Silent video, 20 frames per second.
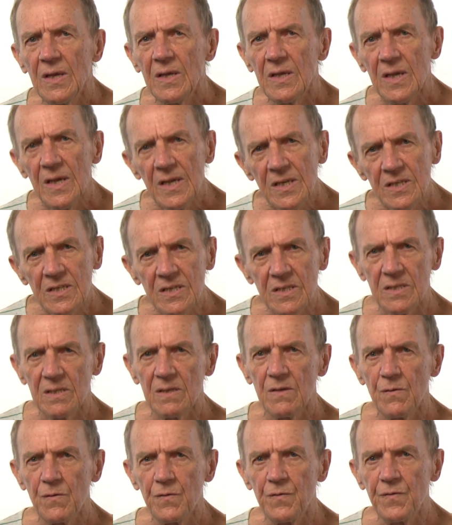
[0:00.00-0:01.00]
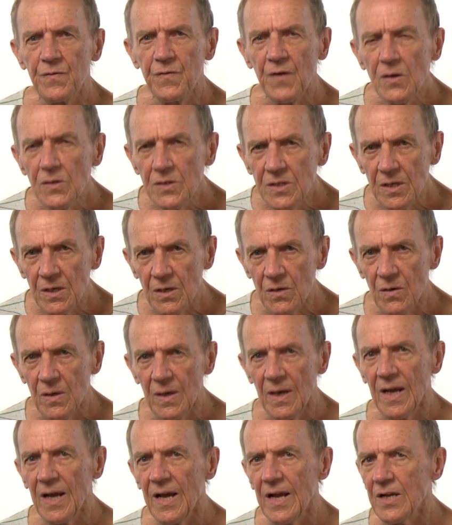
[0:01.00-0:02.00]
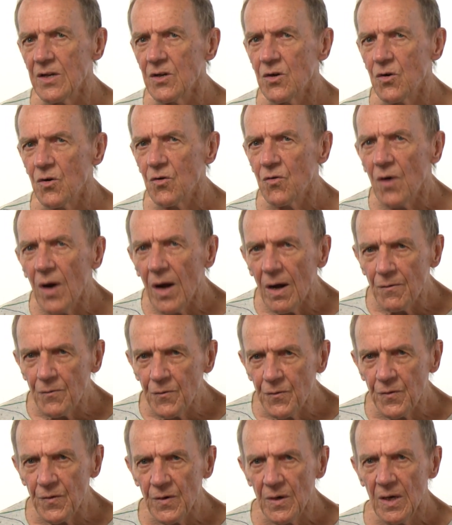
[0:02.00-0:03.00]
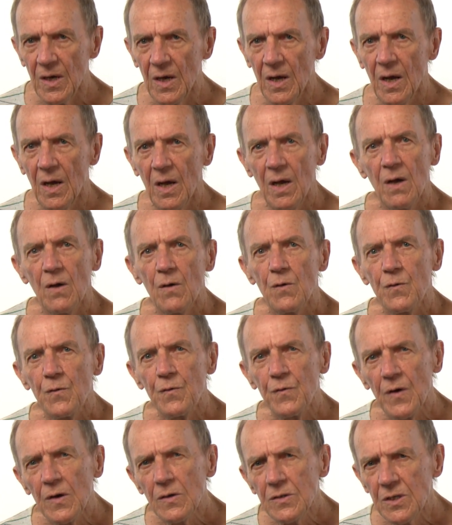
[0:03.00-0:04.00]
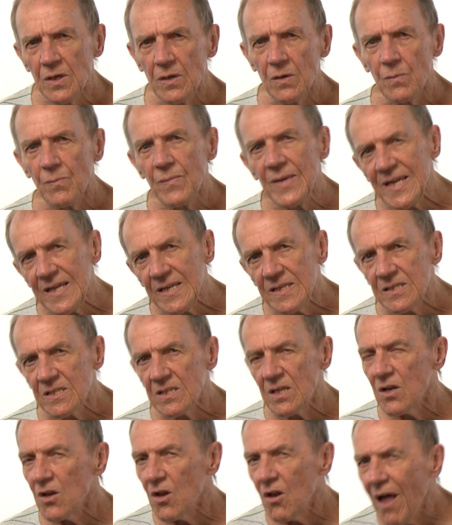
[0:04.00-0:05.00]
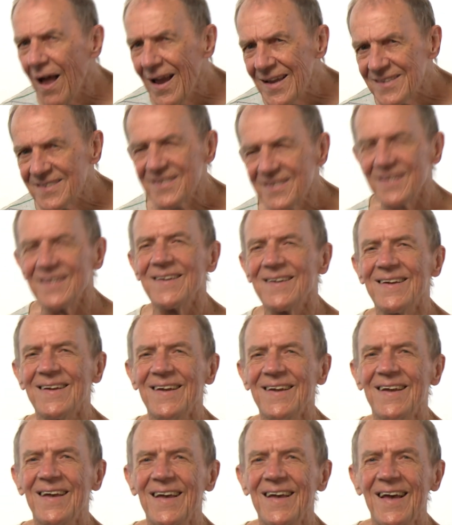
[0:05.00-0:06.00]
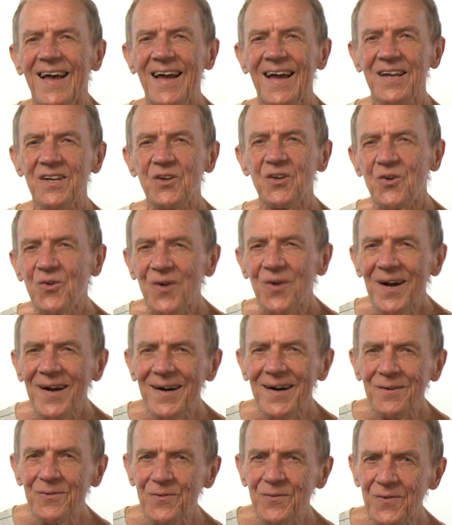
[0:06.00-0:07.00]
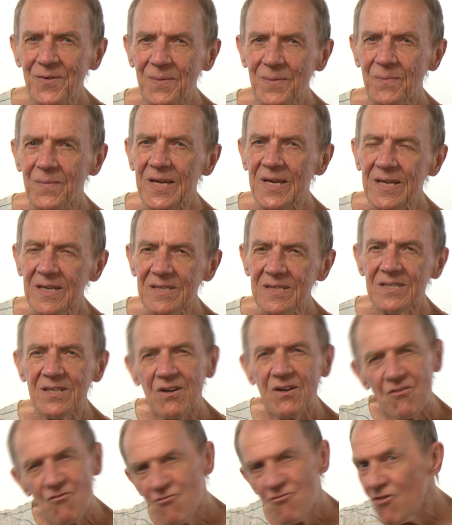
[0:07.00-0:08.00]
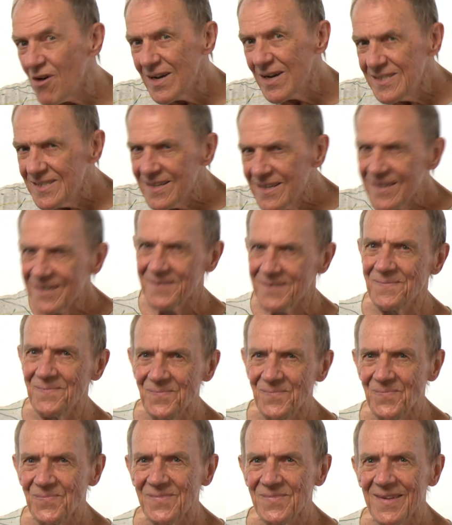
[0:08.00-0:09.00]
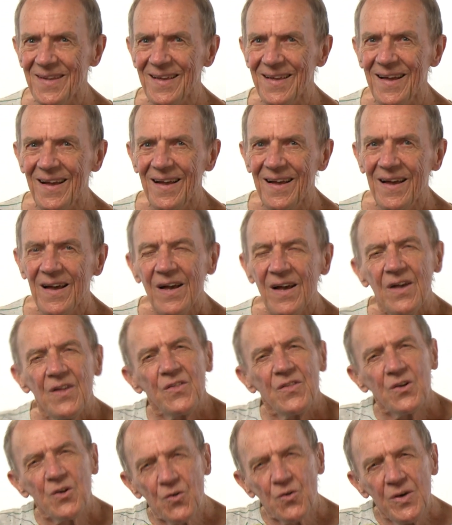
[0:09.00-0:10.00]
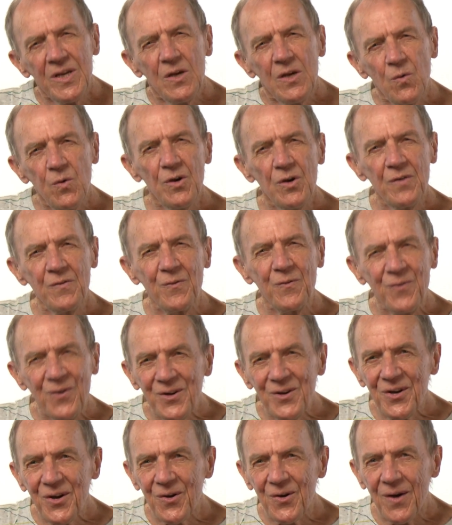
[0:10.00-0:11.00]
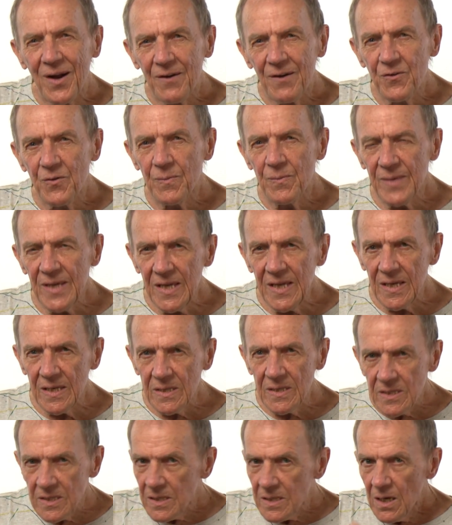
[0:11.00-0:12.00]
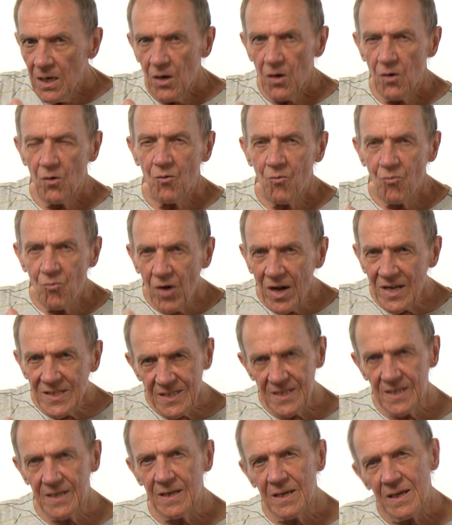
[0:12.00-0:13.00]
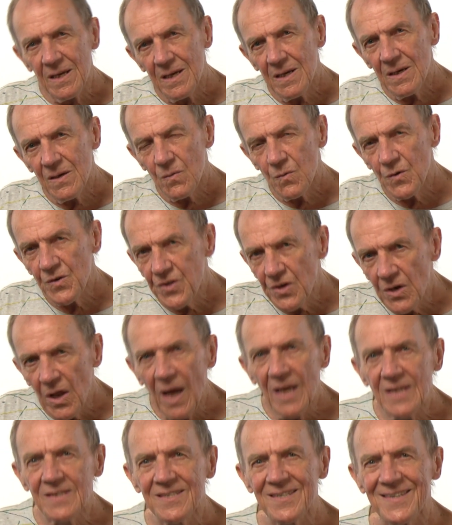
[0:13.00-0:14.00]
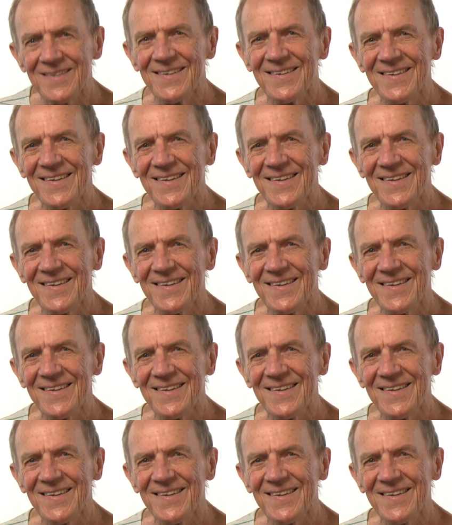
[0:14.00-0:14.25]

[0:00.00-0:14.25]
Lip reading: Yes, photo and graph. Photo means light, and graph means writing. The Greek word photograph means writing with light.